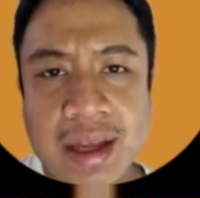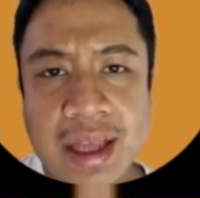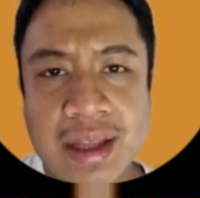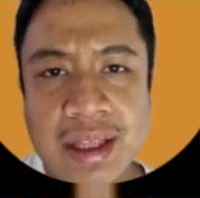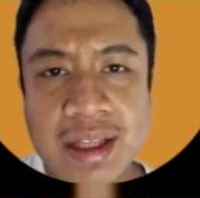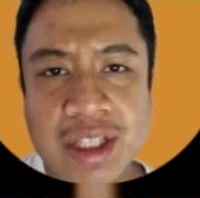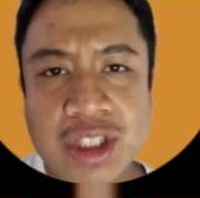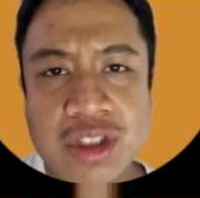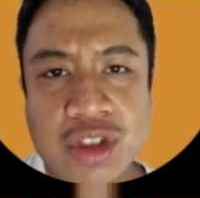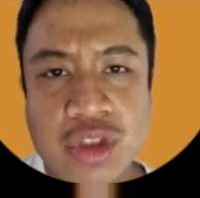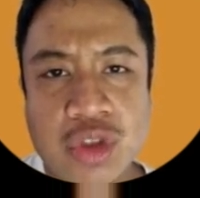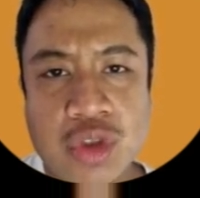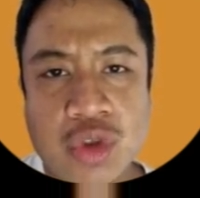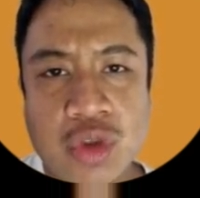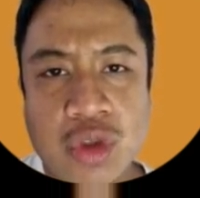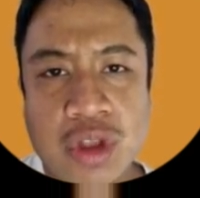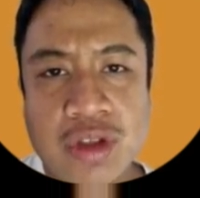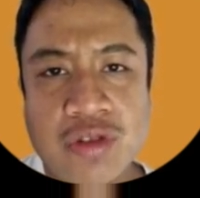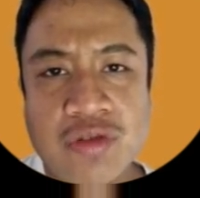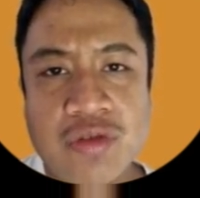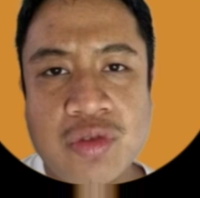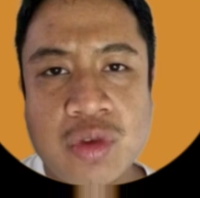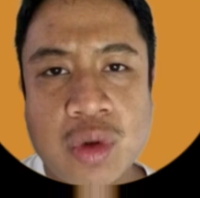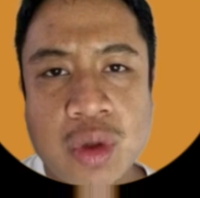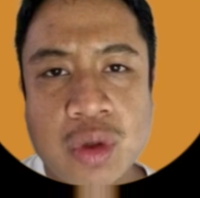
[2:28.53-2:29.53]
Each tree
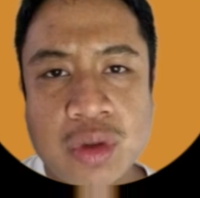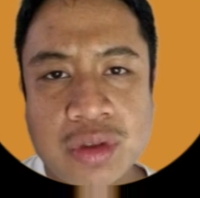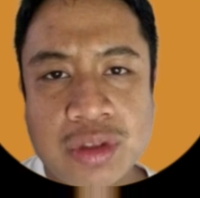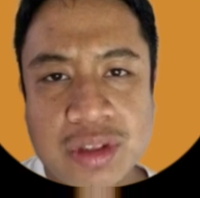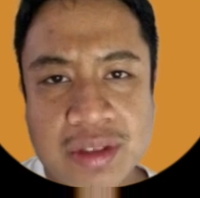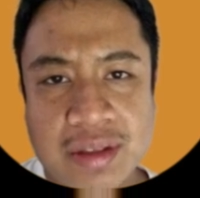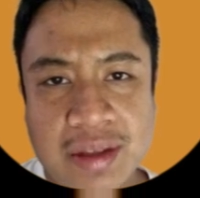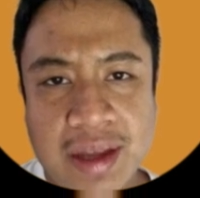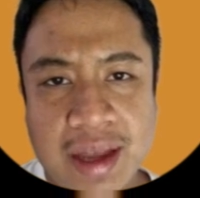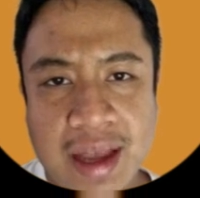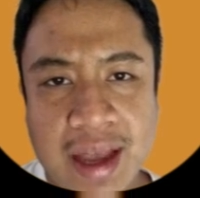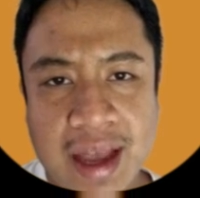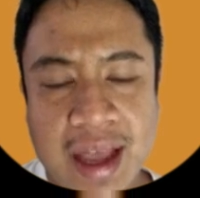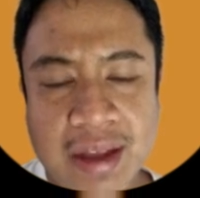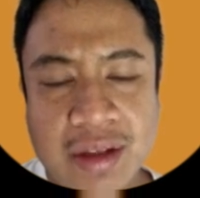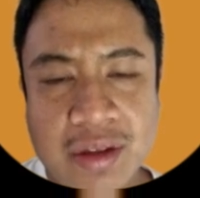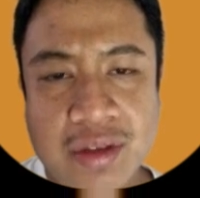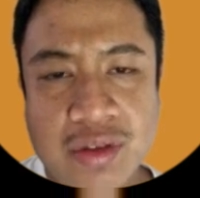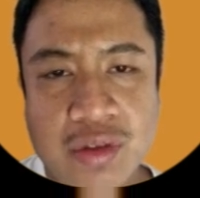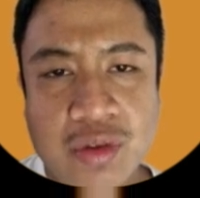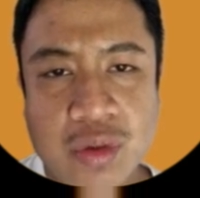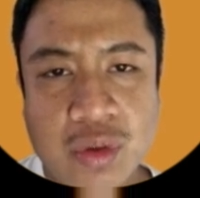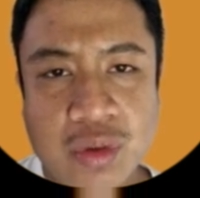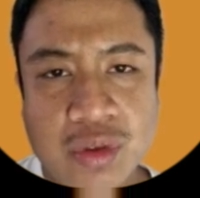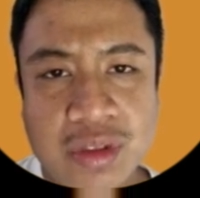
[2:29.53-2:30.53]
votes, and the
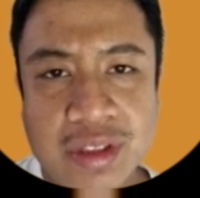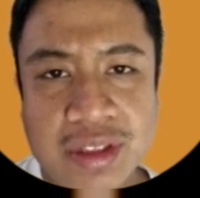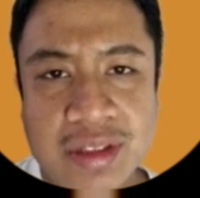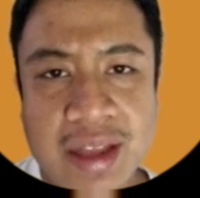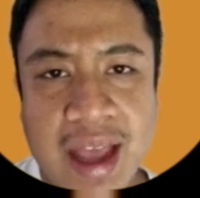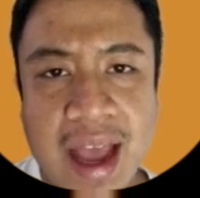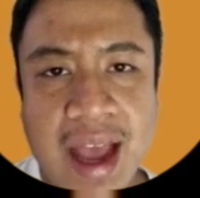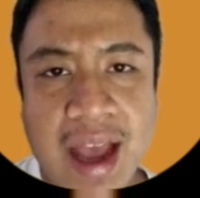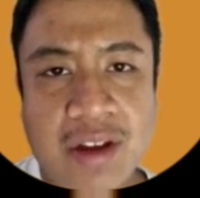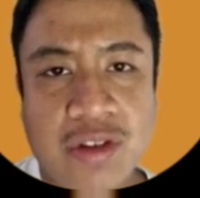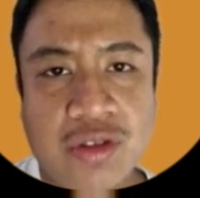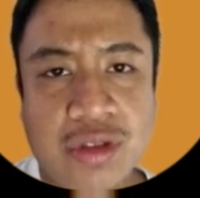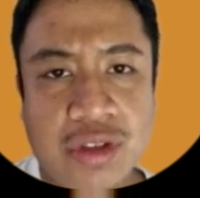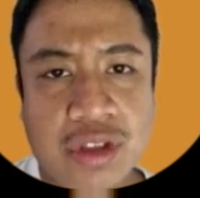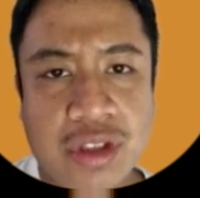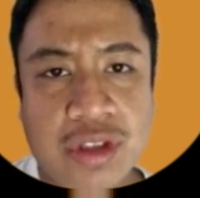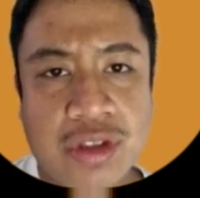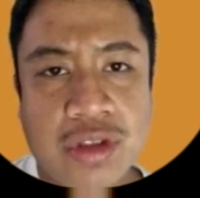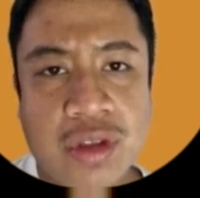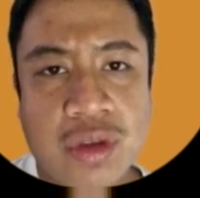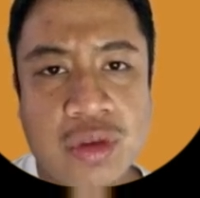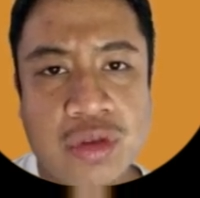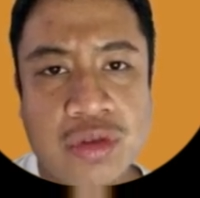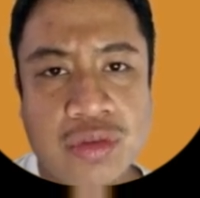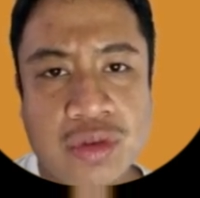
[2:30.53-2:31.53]
forest averages
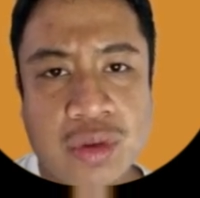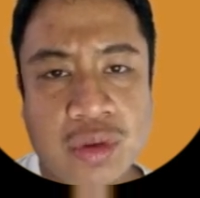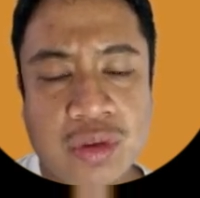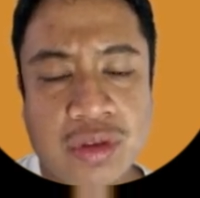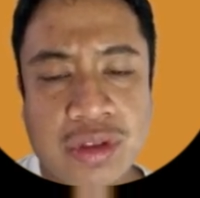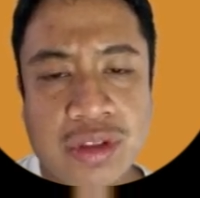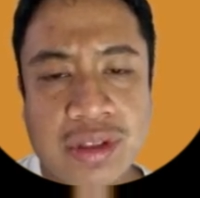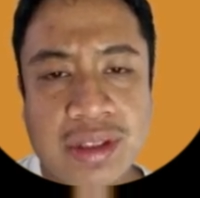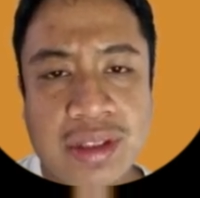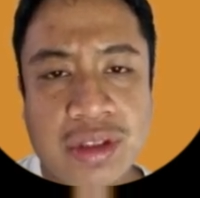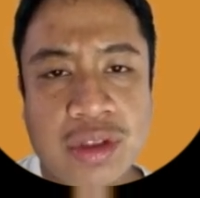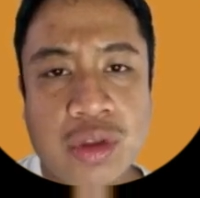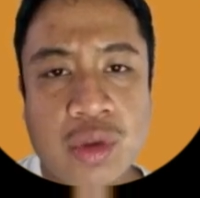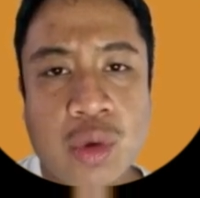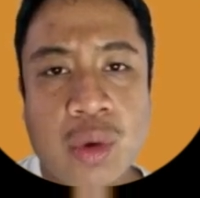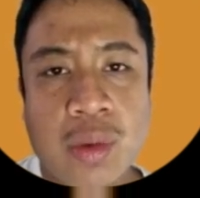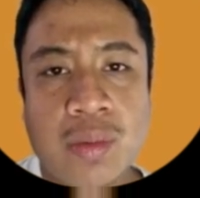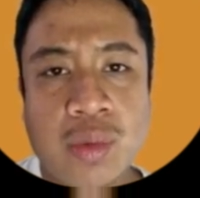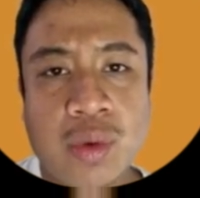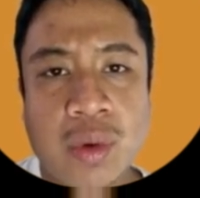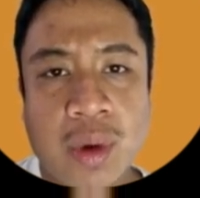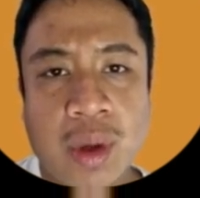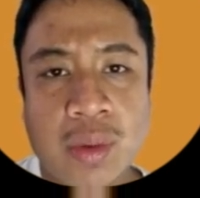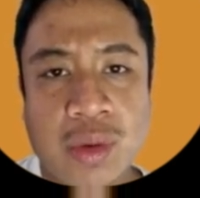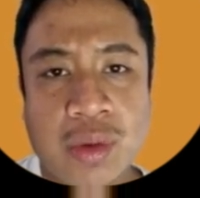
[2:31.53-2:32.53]
those votes into a
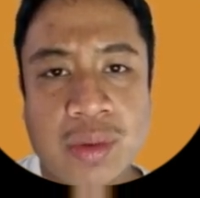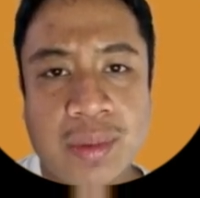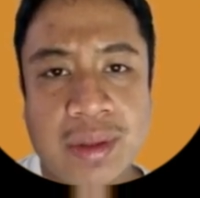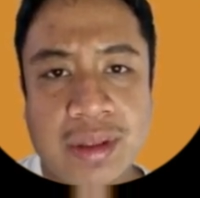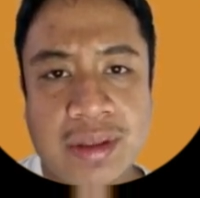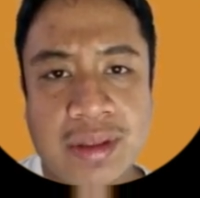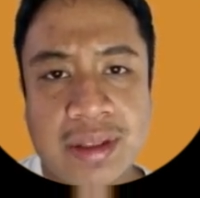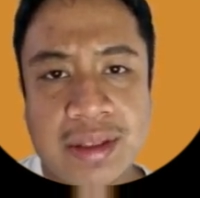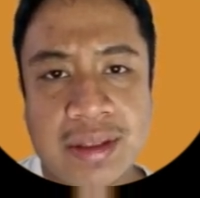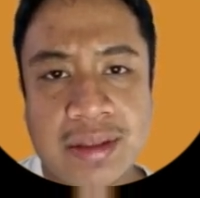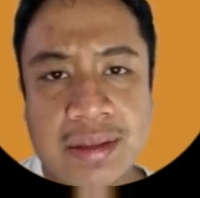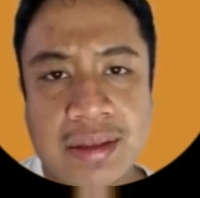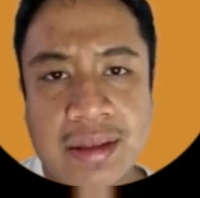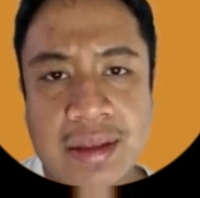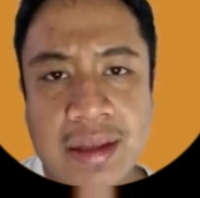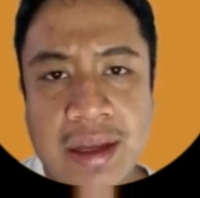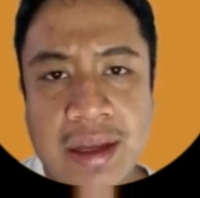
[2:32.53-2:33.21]
probability.